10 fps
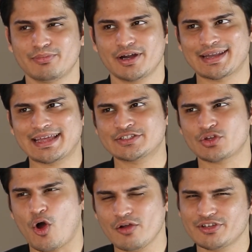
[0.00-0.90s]
but
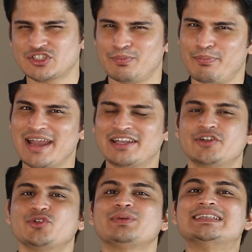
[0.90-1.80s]
it's always better
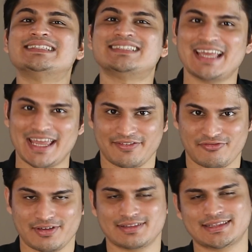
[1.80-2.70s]
to be
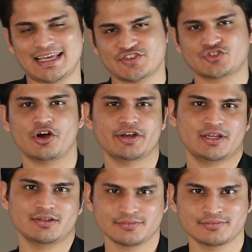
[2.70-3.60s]
safe than
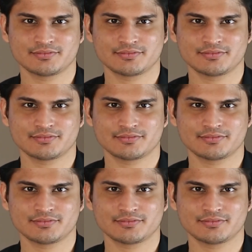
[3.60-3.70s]
sorry.